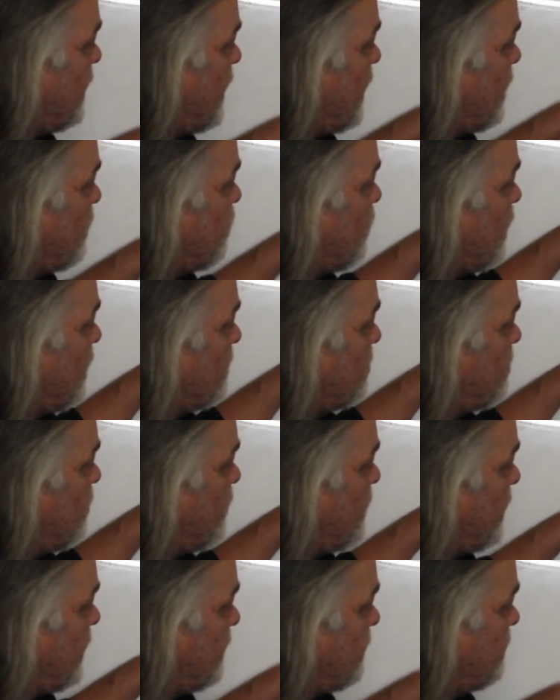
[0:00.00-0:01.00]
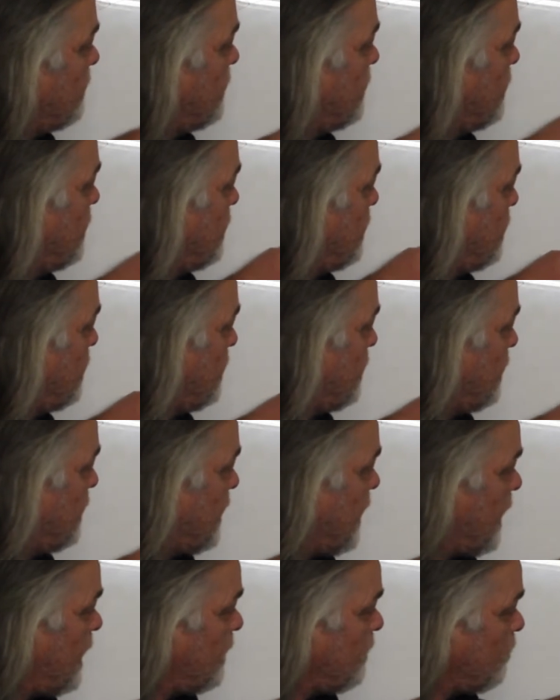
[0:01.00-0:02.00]
at one point,
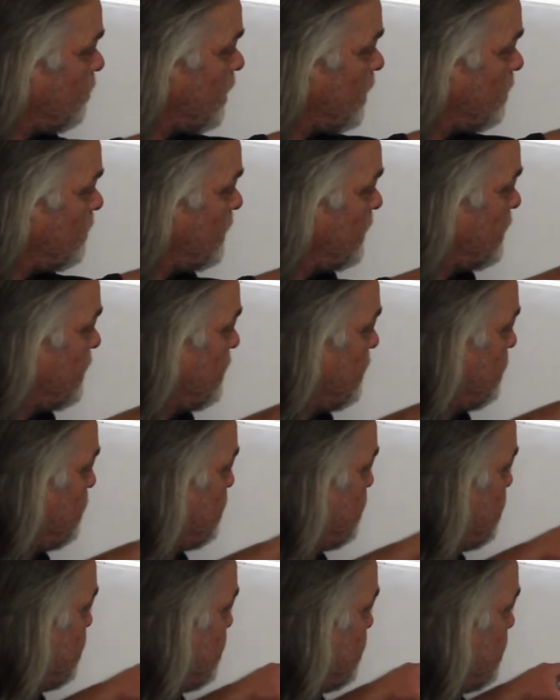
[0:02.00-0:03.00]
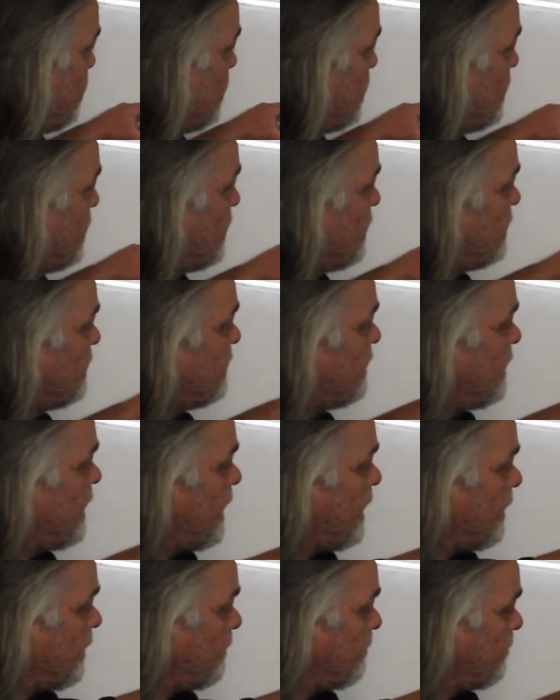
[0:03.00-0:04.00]
not what we're used to
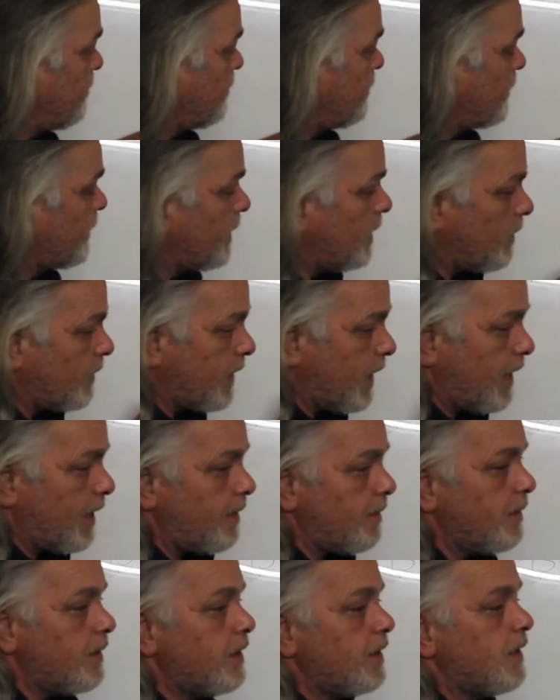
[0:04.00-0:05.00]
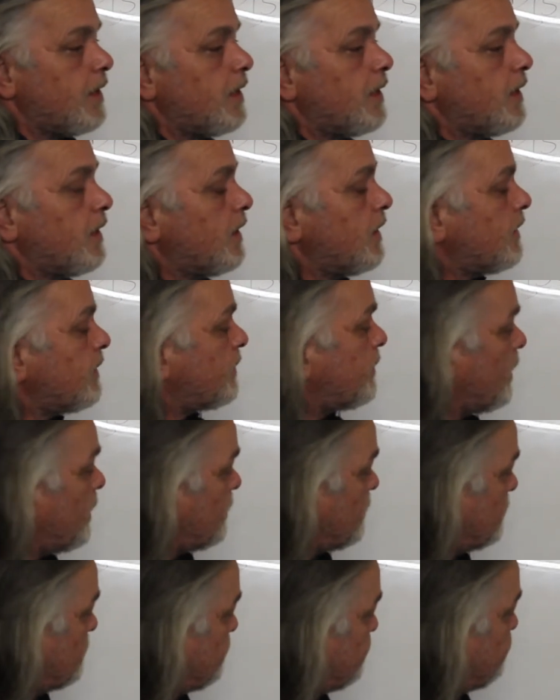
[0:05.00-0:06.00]
today. Okay,
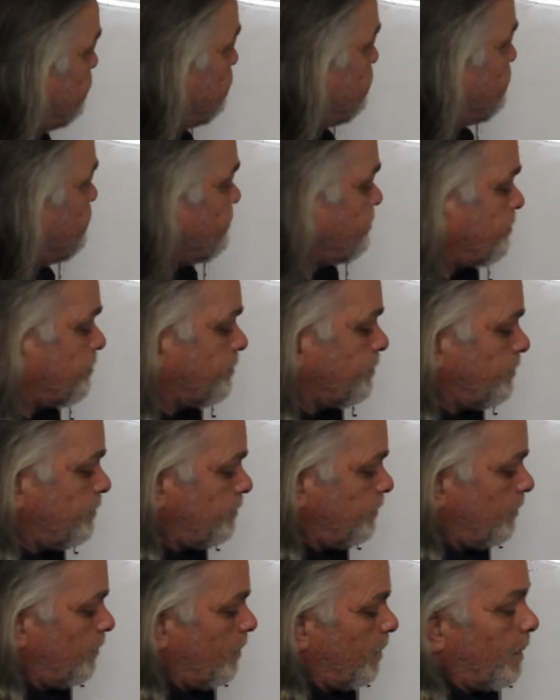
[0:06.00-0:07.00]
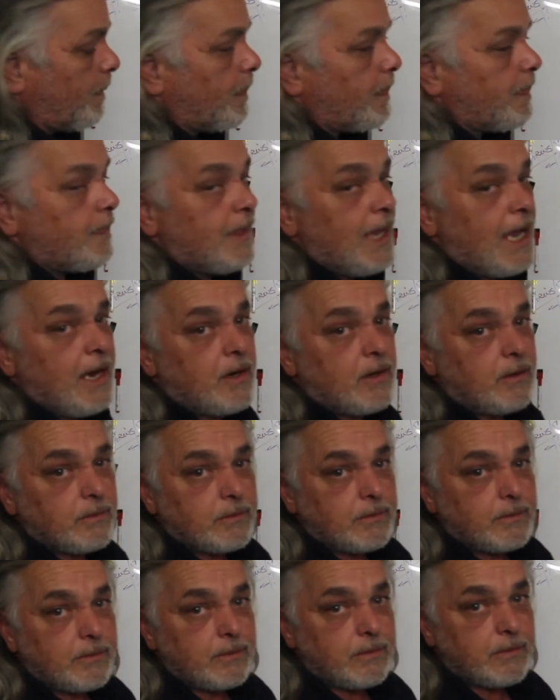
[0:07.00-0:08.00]
so now
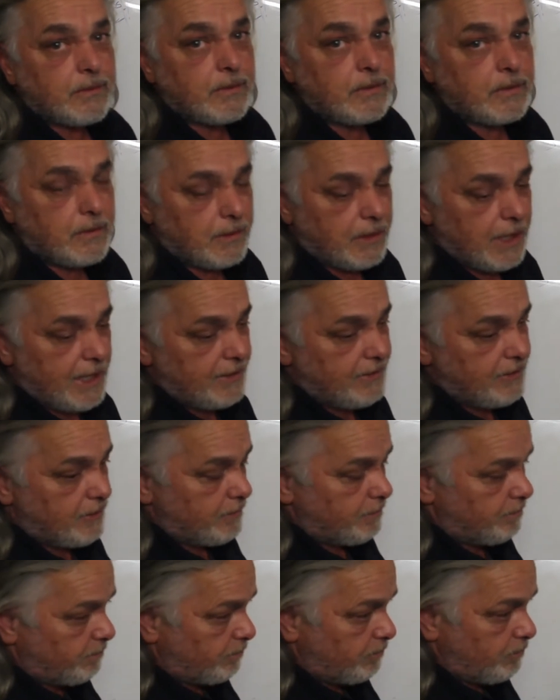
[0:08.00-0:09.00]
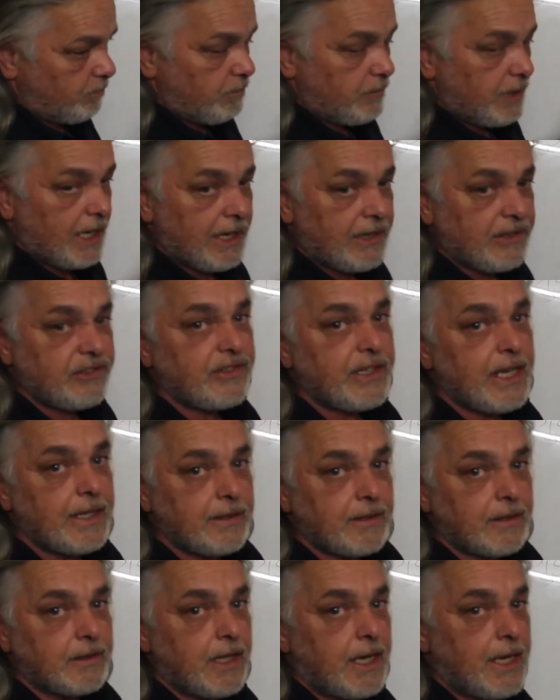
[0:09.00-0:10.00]
let's
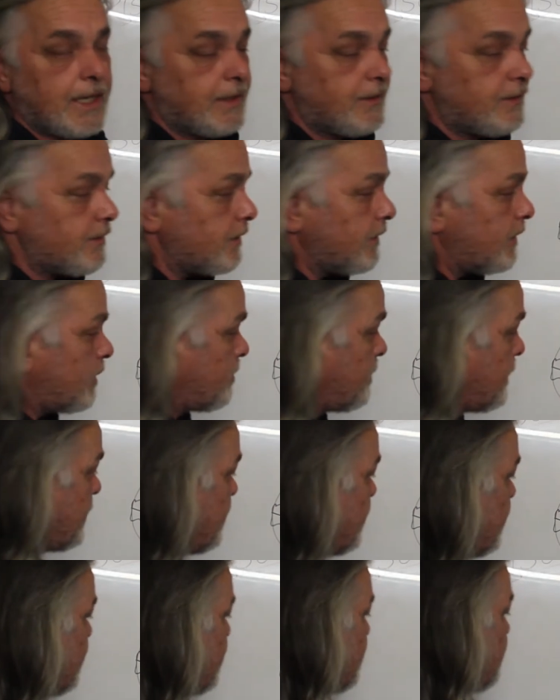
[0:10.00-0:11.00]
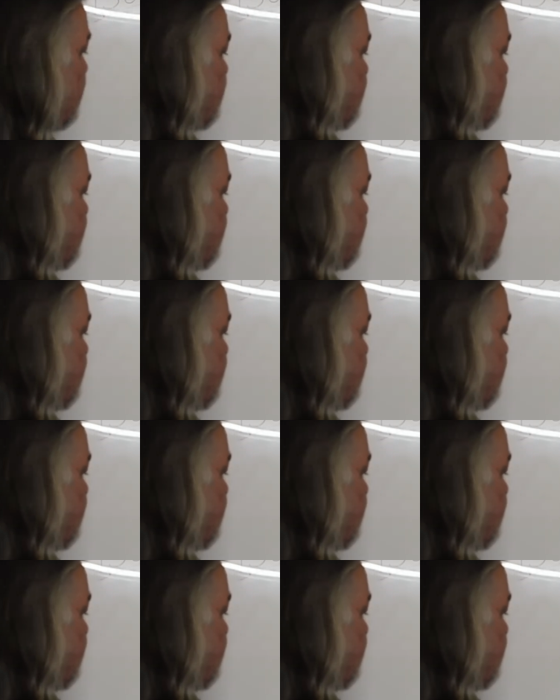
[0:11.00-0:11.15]
extend the lines a little bit here.